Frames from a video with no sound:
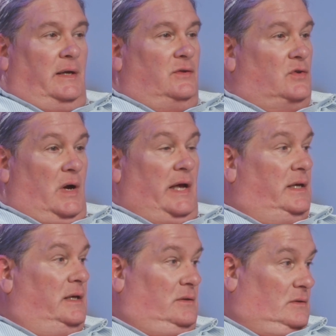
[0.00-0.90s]
and so I
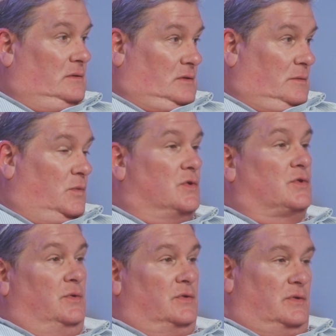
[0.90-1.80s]
get
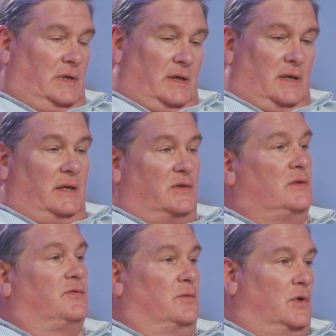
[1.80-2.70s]
commercials, I
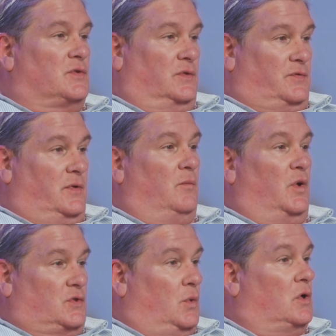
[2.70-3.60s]
guess infomercials from
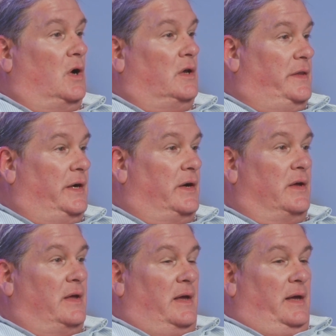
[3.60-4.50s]
what's going on in there,